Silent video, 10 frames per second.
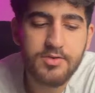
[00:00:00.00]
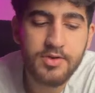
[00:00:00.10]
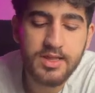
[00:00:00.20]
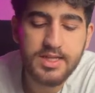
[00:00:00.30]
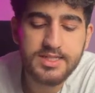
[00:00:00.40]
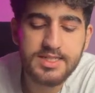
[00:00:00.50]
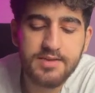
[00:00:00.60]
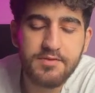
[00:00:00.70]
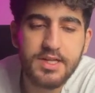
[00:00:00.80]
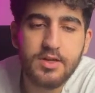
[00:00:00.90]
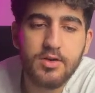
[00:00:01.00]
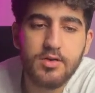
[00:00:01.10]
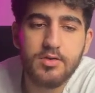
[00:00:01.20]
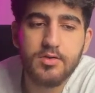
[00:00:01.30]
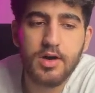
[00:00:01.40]
release the
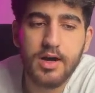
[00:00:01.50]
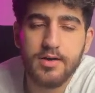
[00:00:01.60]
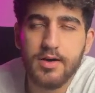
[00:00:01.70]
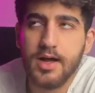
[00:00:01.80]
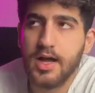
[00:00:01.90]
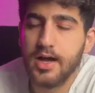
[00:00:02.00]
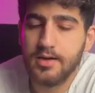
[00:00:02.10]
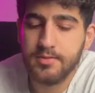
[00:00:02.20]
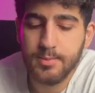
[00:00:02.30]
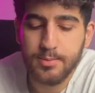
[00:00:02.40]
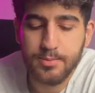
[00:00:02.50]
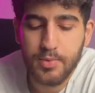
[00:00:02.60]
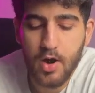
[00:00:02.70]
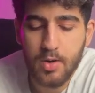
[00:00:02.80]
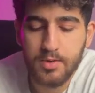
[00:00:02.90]
video
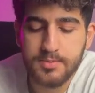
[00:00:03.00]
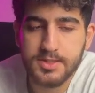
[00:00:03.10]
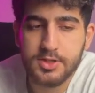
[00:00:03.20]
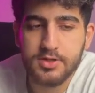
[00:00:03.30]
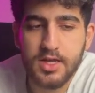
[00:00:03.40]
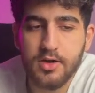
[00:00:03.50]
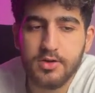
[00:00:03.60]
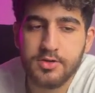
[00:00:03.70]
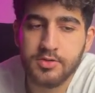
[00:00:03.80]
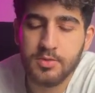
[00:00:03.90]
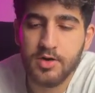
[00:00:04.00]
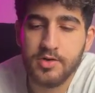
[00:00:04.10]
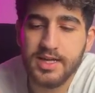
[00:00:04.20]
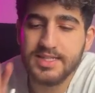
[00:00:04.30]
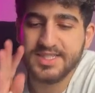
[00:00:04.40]
probably today or
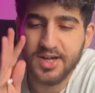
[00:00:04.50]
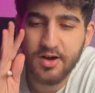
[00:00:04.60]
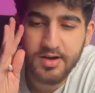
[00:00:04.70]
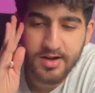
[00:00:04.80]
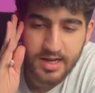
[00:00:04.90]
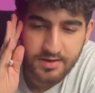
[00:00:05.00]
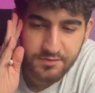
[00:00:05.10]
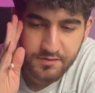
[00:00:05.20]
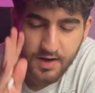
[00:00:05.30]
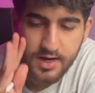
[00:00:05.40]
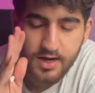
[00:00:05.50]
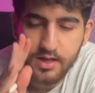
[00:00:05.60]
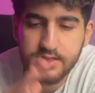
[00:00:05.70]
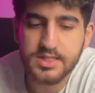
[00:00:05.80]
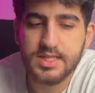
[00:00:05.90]
tomorrow. It's in
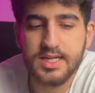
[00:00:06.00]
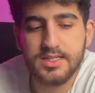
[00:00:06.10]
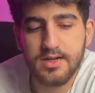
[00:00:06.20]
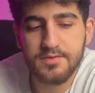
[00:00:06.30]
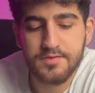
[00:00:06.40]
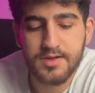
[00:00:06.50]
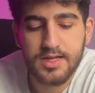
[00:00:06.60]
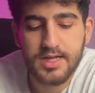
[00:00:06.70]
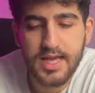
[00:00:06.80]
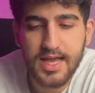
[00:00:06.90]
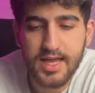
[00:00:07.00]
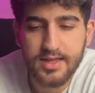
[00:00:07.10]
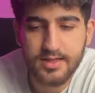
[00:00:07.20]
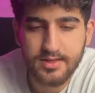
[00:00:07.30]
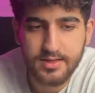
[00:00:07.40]
final state of
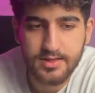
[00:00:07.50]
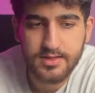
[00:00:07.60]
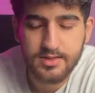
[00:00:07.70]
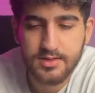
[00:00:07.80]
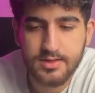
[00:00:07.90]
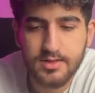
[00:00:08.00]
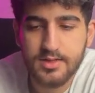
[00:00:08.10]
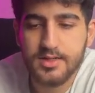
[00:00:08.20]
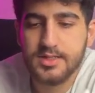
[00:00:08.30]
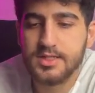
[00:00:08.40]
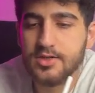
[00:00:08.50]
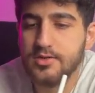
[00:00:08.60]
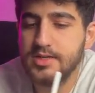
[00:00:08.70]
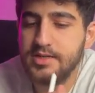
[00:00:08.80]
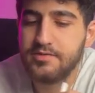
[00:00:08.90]
editing.
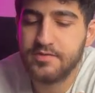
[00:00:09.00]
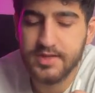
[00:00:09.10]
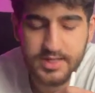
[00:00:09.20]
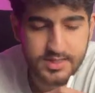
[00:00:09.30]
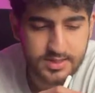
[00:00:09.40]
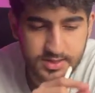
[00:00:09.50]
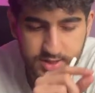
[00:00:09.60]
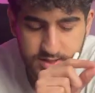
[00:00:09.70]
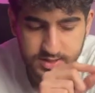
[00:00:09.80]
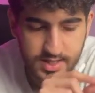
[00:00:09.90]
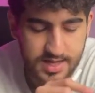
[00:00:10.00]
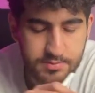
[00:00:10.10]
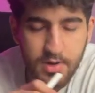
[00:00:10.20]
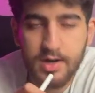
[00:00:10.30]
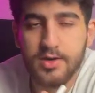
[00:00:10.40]
So if it just that
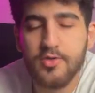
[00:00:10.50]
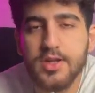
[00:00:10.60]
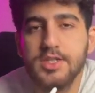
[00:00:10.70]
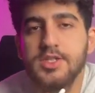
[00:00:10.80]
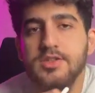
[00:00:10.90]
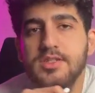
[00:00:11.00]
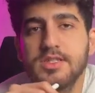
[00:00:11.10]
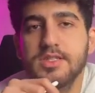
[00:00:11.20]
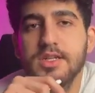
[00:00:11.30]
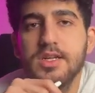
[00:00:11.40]
minor issues